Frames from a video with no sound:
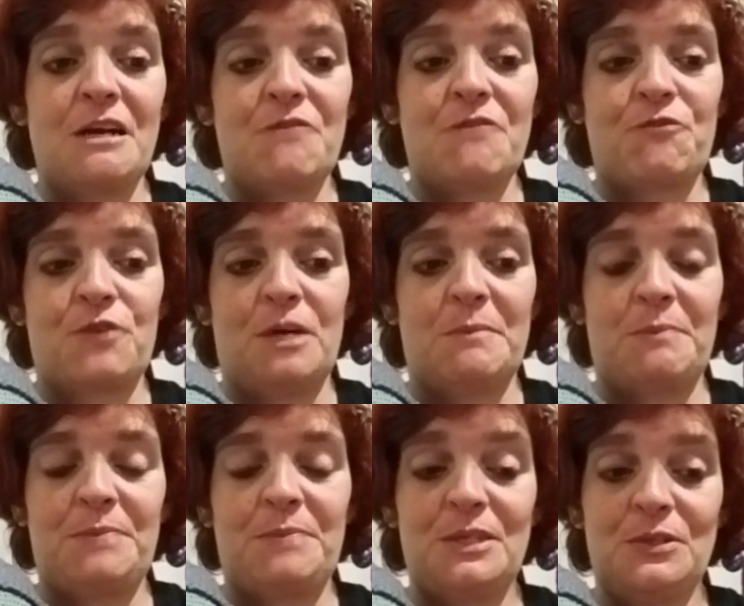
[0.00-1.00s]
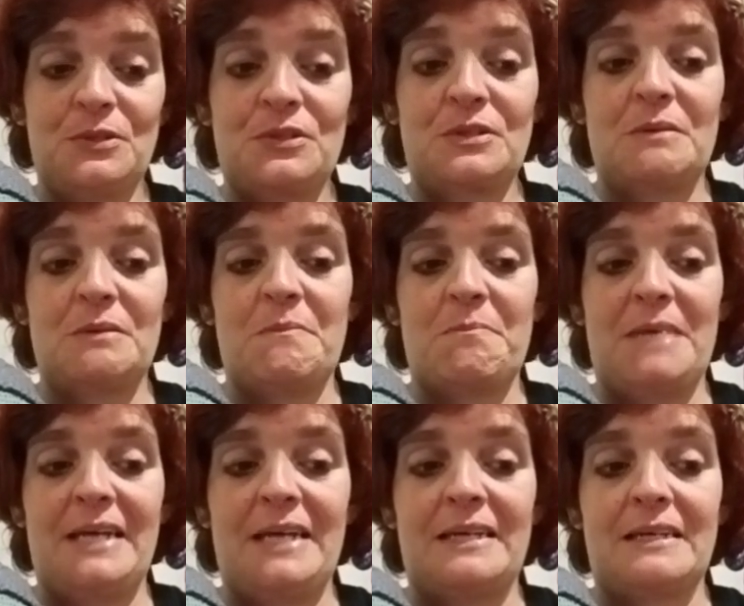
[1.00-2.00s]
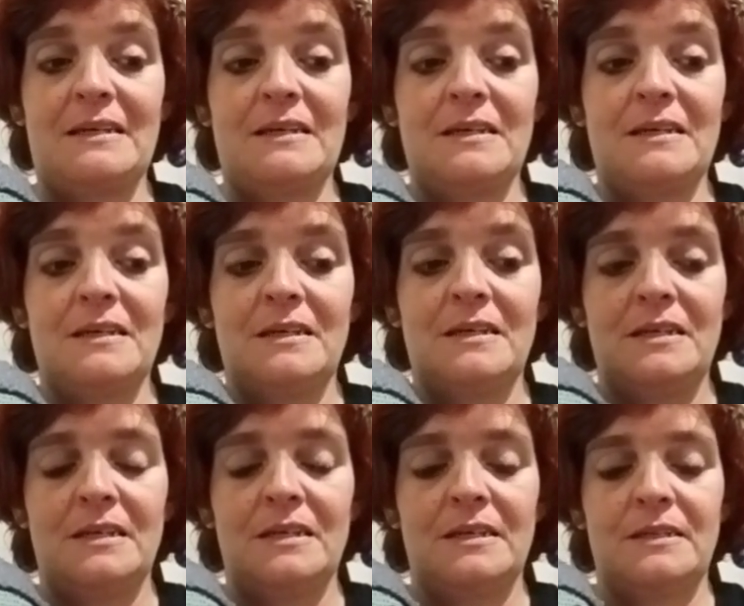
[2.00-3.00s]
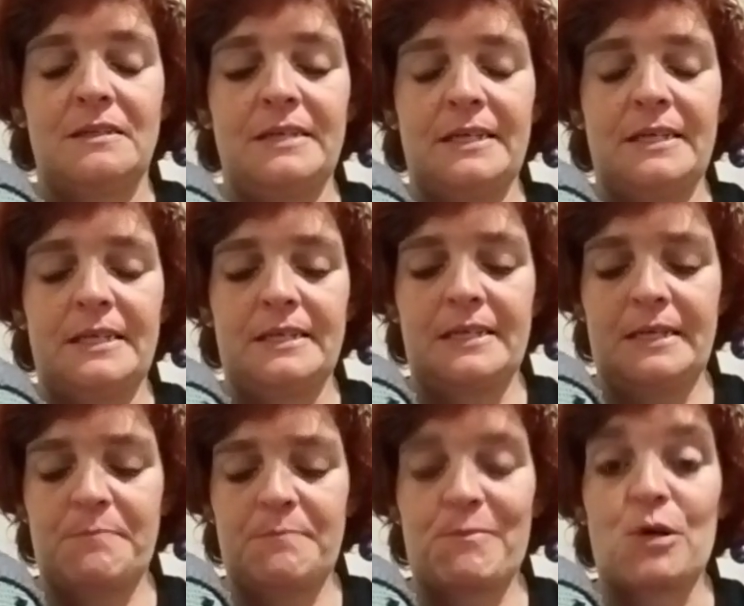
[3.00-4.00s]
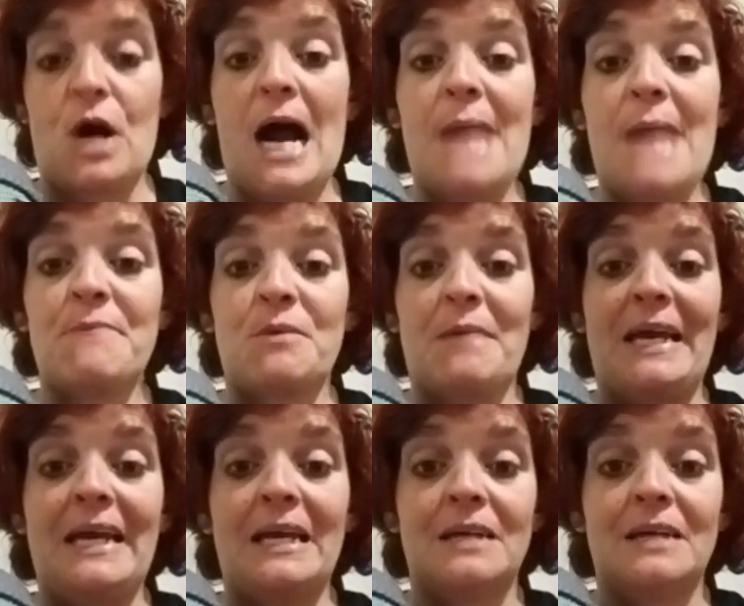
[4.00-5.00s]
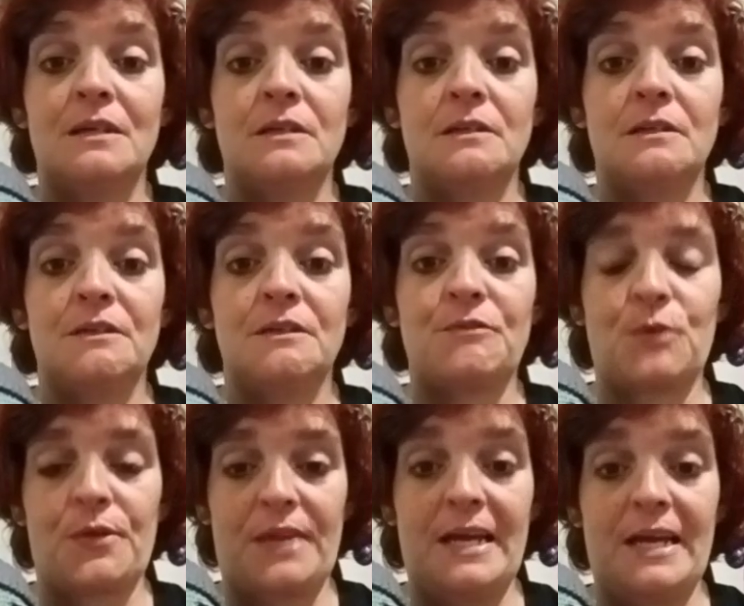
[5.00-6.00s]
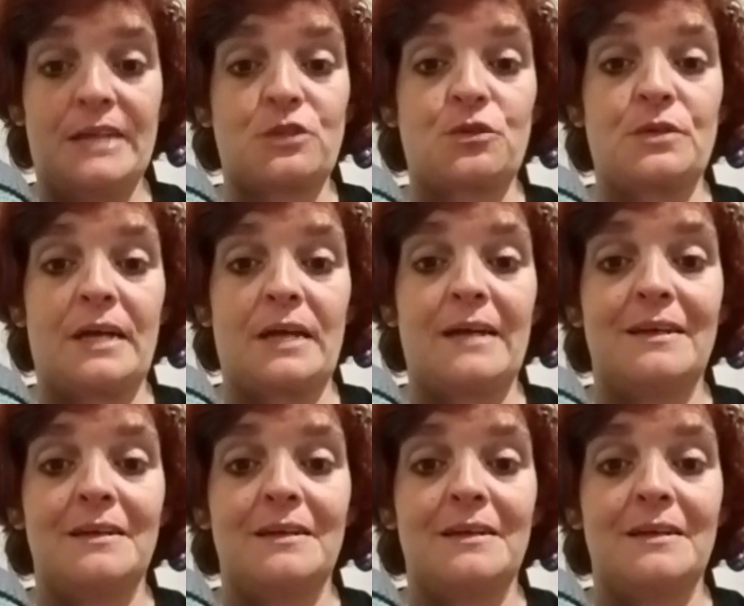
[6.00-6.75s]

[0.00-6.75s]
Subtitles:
from abuse made it primed me for the internet.